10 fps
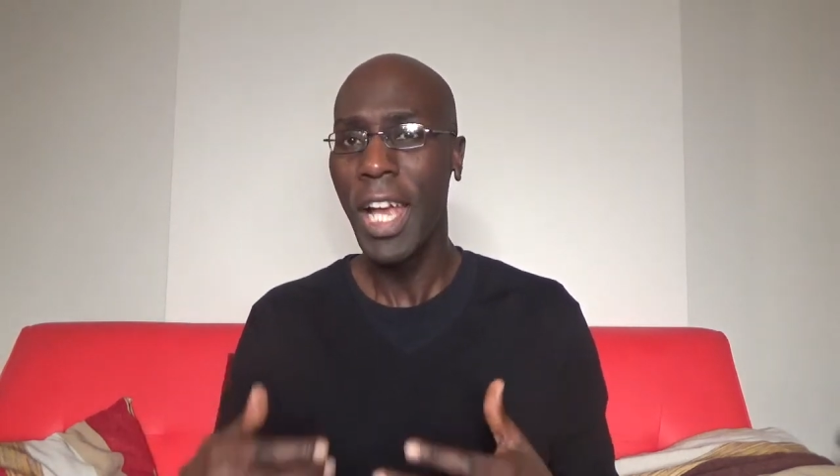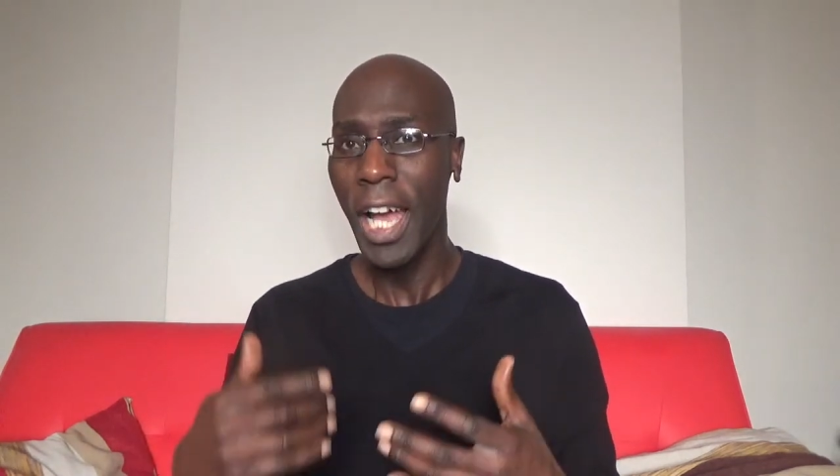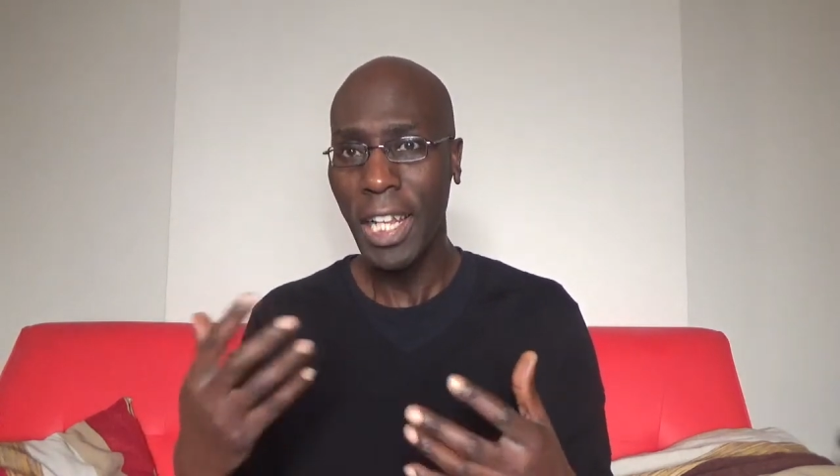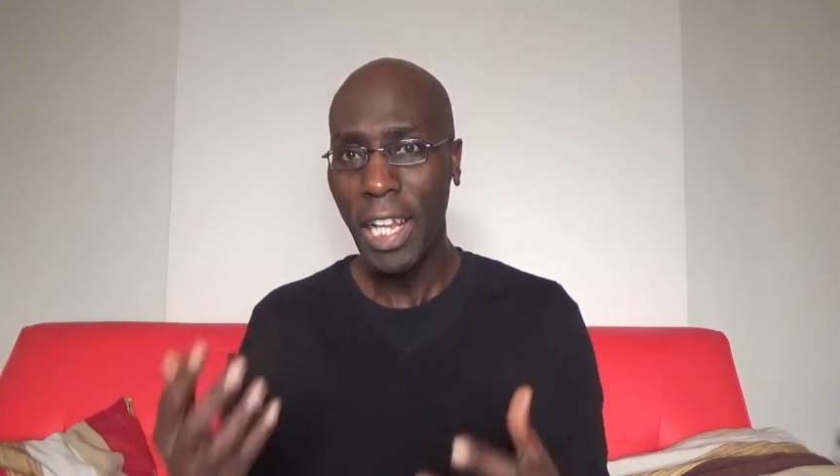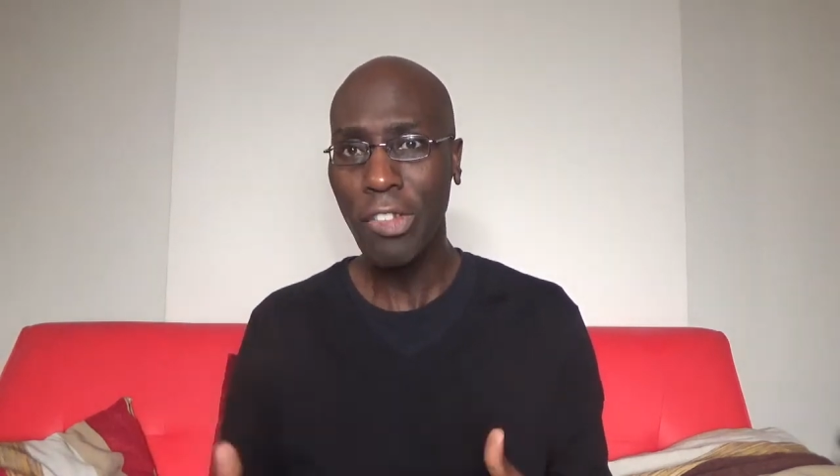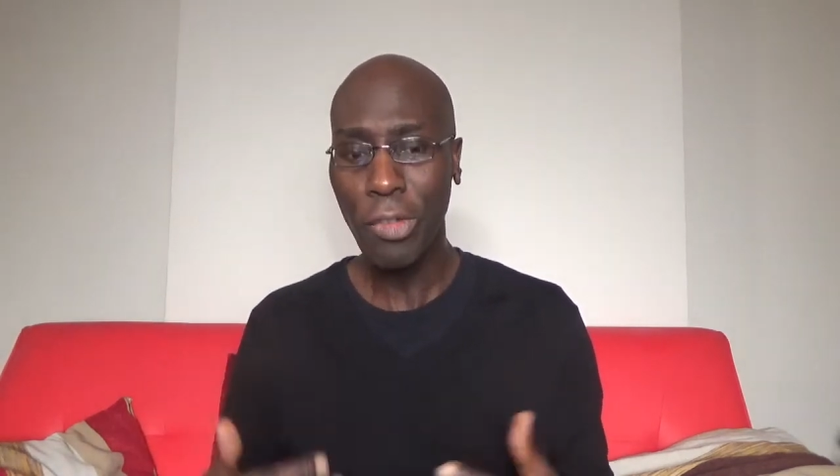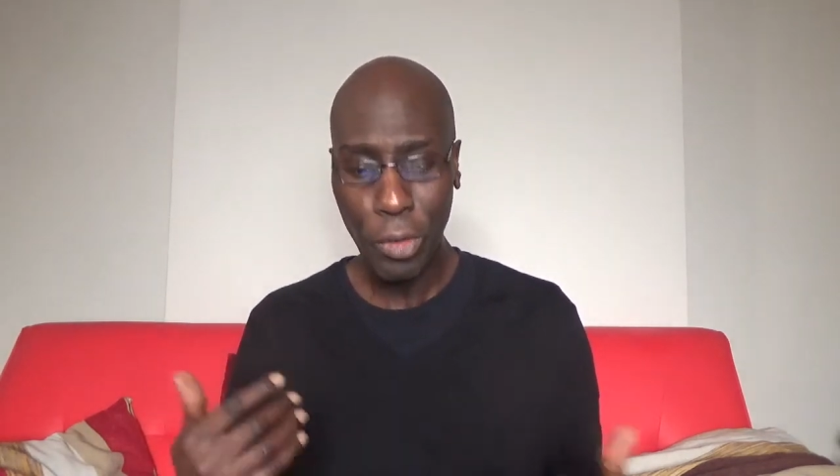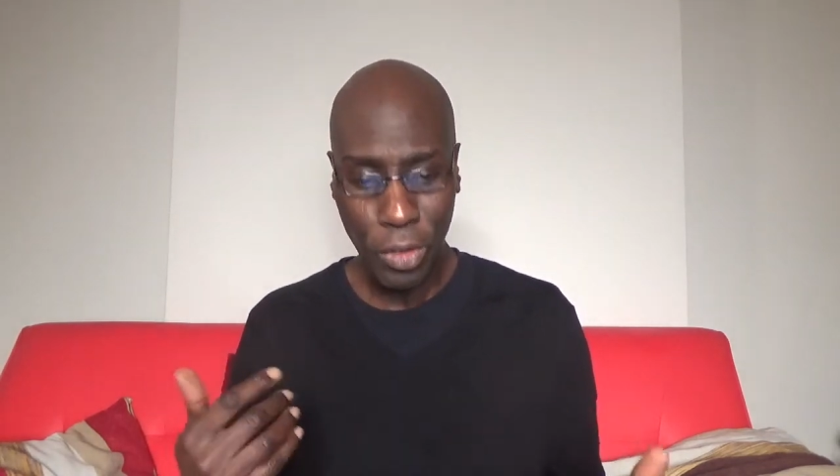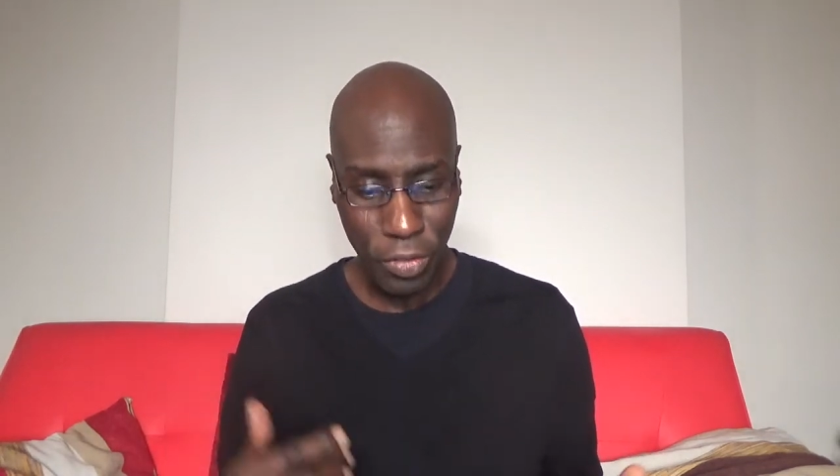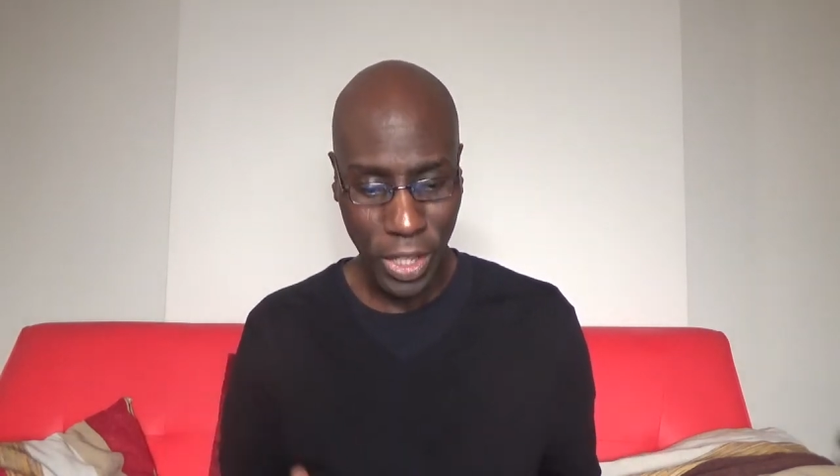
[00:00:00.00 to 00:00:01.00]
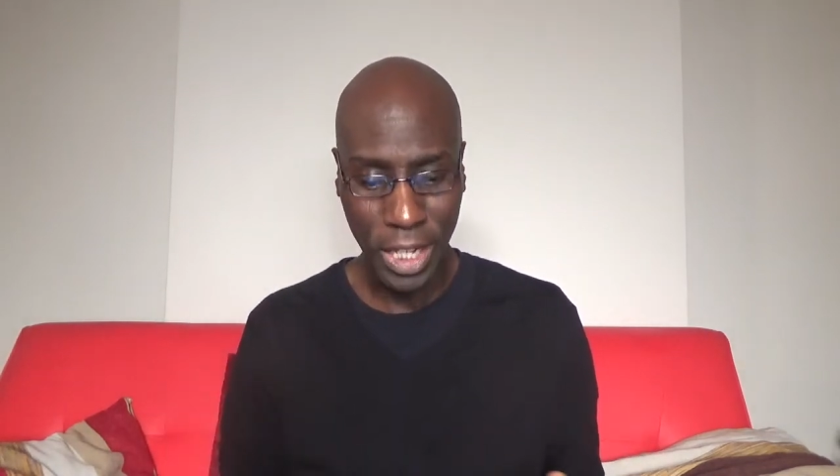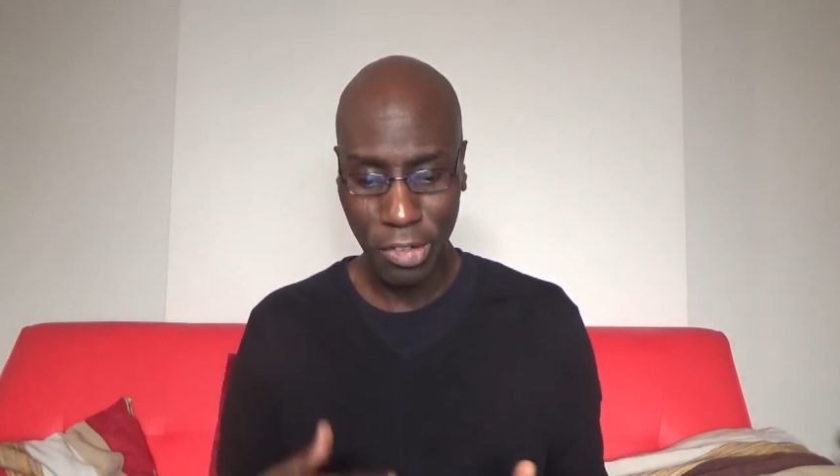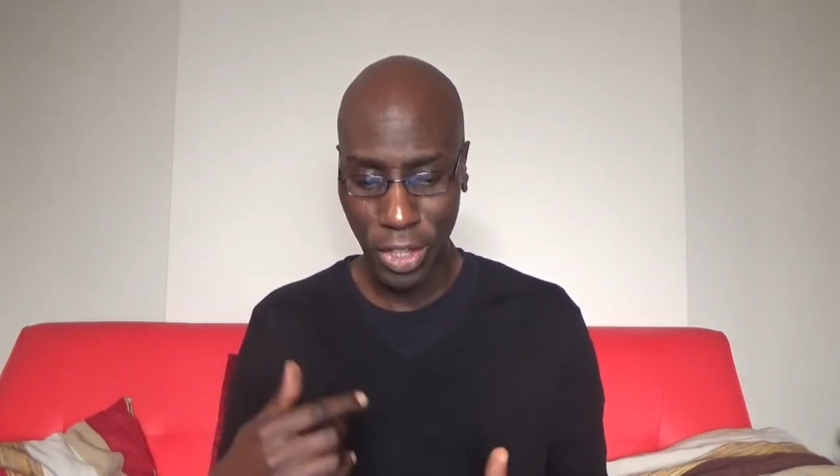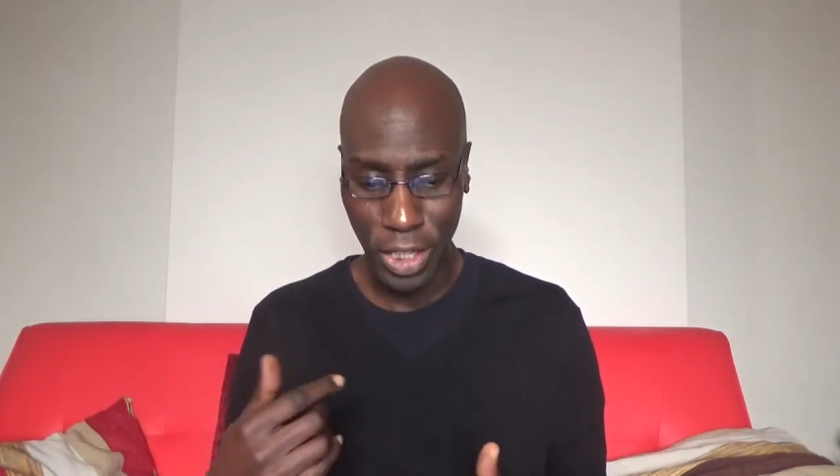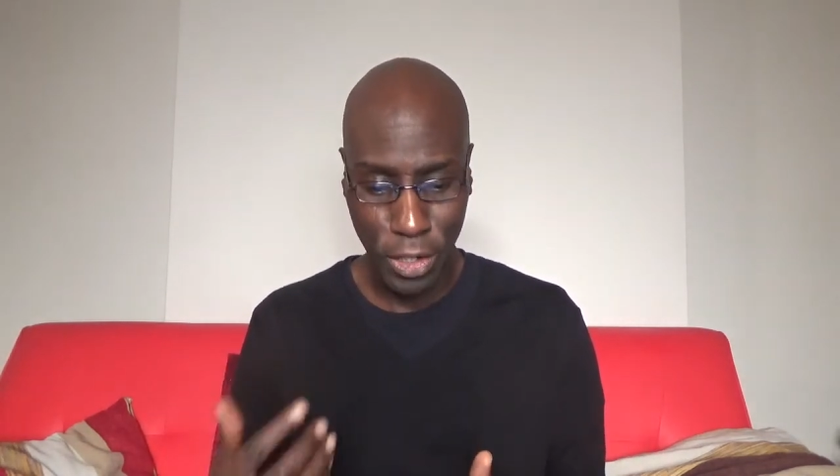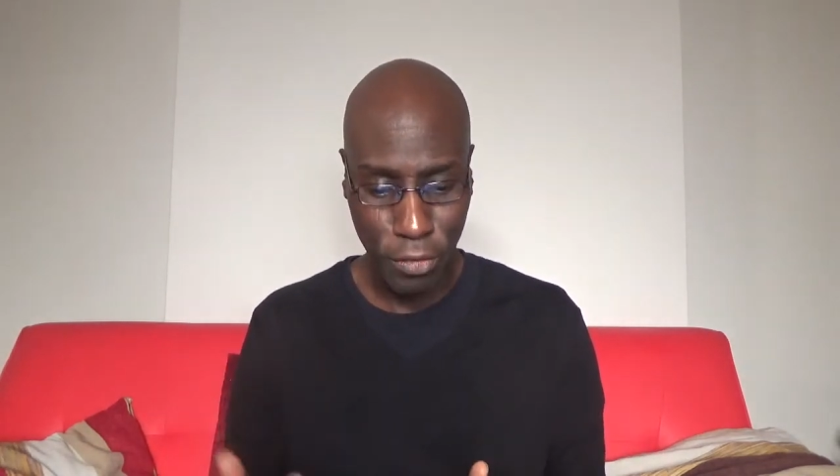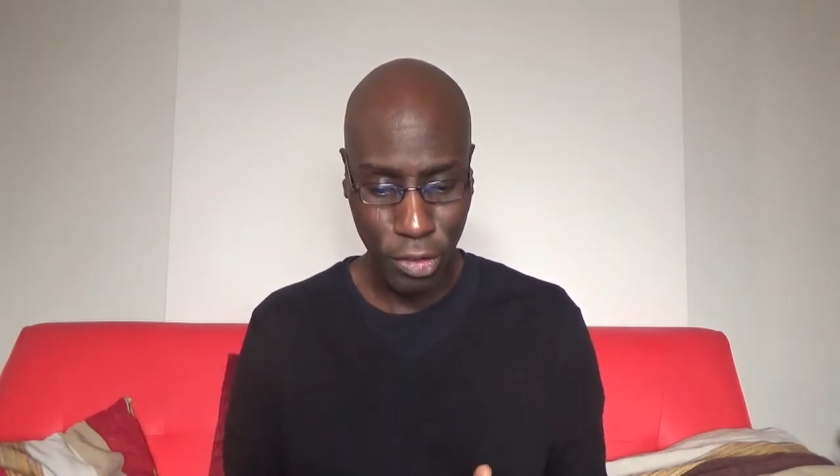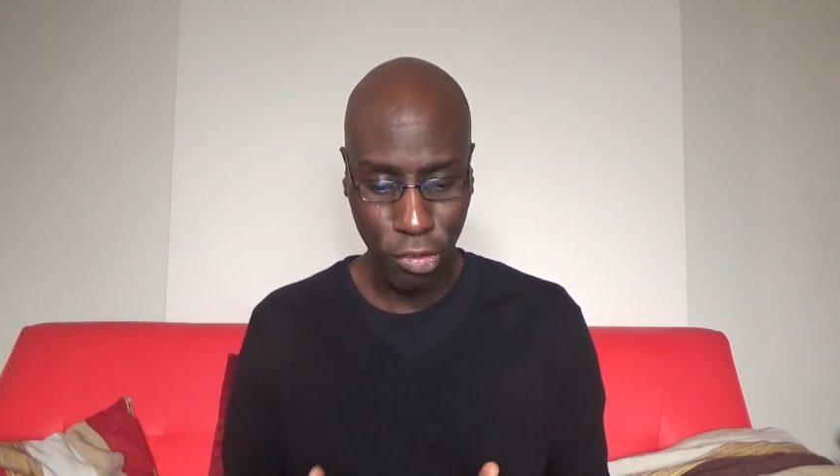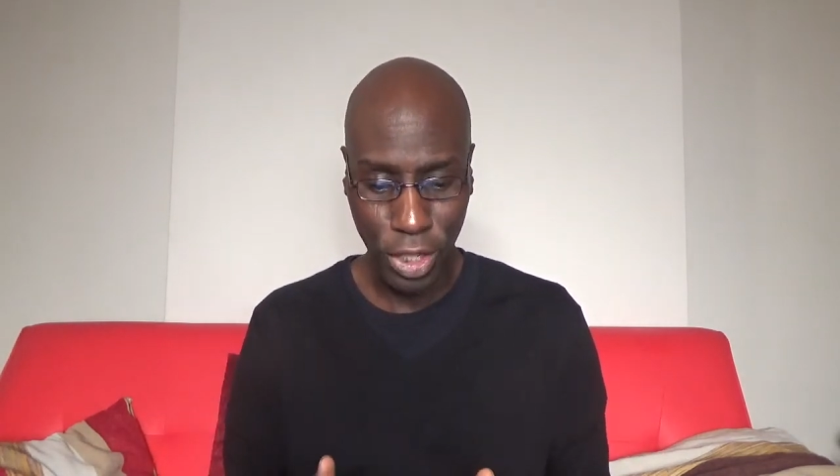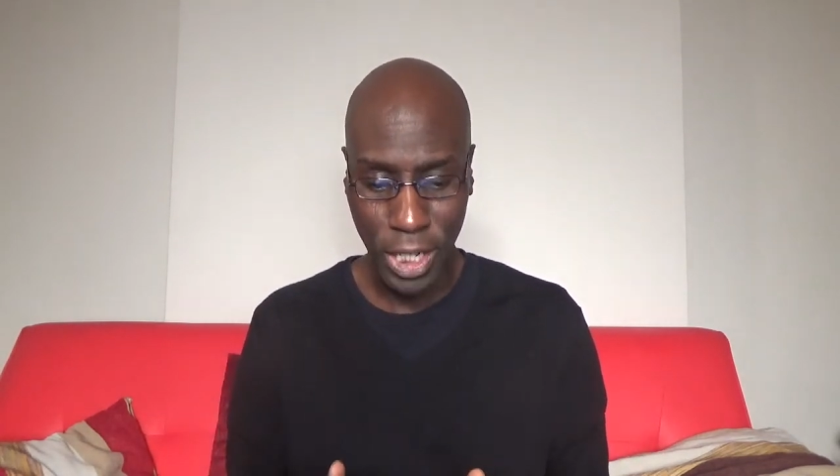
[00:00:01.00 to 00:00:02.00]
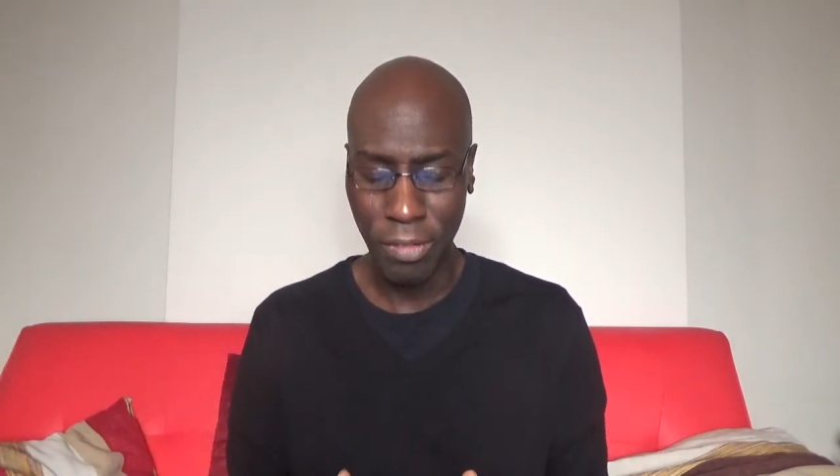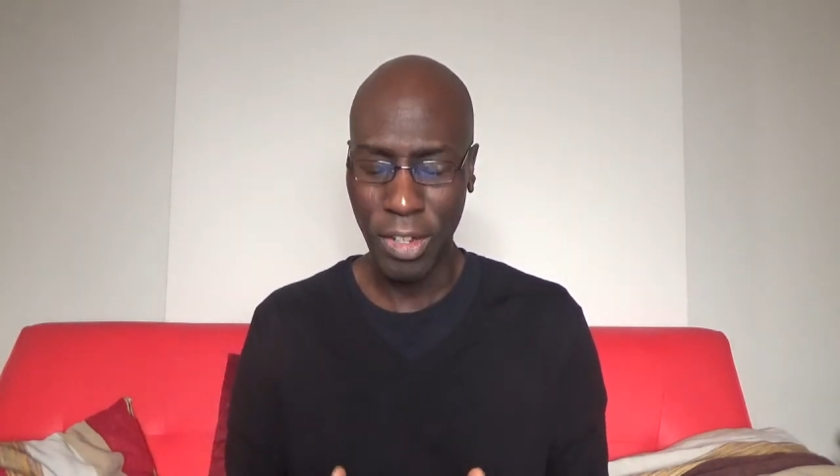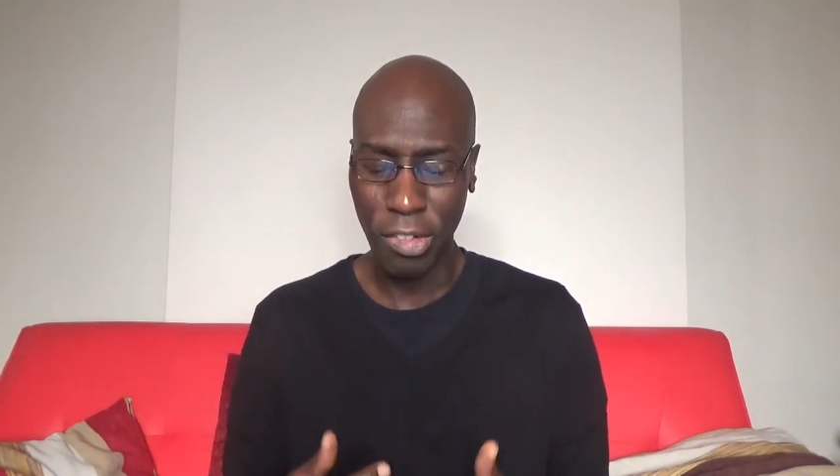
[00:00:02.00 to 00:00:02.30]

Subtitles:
and list all the things that you've achieved.